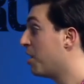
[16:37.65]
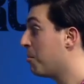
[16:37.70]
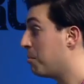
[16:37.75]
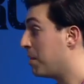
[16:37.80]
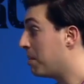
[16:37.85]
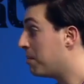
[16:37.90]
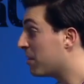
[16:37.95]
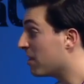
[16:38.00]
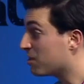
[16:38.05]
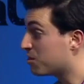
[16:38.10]

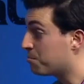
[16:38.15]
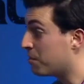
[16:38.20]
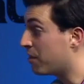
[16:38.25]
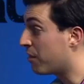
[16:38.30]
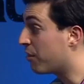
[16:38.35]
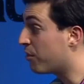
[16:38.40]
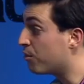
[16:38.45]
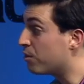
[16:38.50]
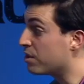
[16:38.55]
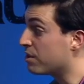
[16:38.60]
Maybe I'll spend
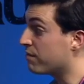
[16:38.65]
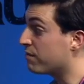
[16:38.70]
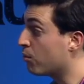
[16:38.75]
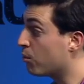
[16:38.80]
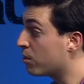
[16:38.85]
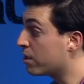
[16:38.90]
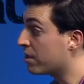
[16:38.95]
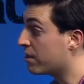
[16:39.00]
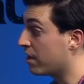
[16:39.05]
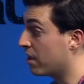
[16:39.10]
thirty thousand to
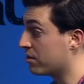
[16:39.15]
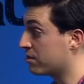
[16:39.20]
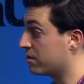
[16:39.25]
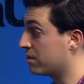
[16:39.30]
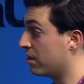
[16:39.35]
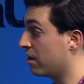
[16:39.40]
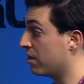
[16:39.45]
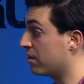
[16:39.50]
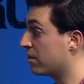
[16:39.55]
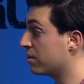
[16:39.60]
forty thousand
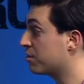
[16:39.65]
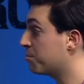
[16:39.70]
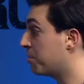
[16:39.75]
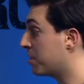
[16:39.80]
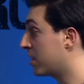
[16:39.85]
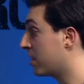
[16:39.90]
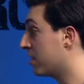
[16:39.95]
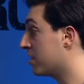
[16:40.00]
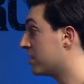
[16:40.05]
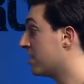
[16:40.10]
dollars
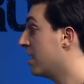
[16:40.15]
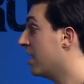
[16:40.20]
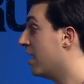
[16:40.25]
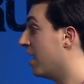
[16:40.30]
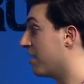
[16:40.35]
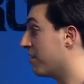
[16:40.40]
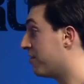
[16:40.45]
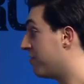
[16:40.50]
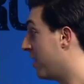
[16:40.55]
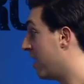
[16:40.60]
because
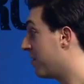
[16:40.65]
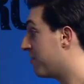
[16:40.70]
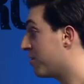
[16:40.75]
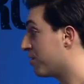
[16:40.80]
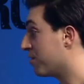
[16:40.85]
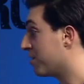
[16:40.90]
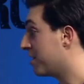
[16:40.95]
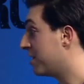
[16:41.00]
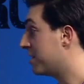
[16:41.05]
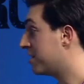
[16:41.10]
on a
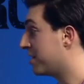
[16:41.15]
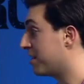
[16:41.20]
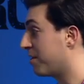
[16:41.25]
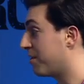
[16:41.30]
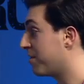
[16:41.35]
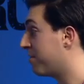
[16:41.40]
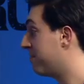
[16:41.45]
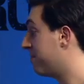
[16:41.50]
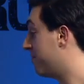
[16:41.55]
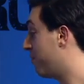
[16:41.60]
five-year lease at a
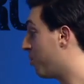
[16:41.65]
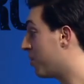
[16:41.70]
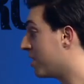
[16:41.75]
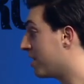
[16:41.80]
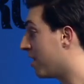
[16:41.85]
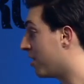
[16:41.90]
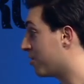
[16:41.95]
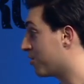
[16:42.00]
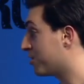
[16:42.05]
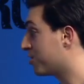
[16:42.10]
forty
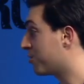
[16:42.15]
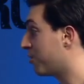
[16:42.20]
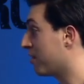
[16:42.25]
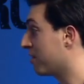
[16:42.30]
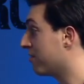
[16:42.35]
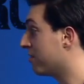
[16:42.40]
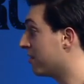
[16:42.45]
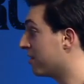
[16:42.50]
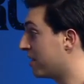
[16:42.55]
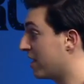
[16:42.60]
dollars a square
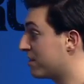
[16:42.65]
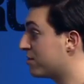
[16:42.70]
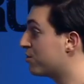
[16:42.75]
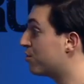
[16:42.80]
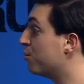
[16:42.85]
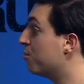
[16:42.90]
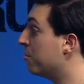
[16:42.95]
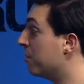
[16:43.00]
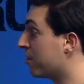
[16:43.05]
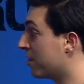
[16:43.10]
foot, that's
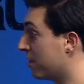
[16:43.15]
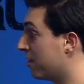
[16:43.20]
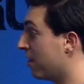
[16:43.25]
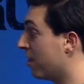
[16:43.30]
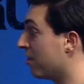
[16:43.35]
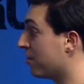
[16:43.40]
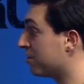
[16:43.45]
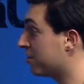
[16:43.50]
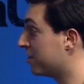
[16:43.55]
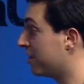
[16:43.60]
two million
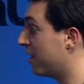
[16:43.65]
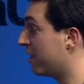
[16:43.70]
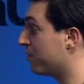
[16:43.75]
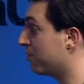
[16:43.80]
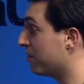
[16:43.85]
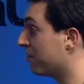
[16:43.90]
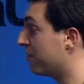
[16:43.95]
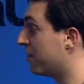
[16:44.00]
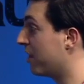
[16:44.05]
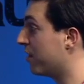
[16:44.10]
dollars in
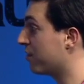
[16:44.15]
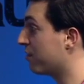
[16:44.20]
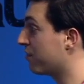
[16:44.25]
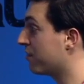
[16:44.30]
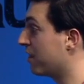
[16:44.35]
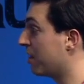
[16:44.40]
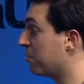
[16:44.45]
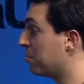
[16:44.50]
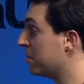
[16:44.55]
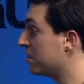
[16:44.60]
annual value for
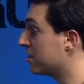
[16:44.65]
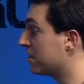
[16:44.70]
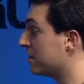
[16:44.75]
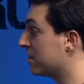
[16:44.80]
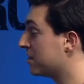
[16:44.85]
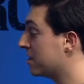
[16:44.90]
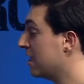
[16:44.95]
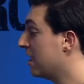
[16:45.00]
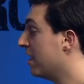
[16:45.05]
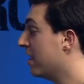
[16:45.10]
that business.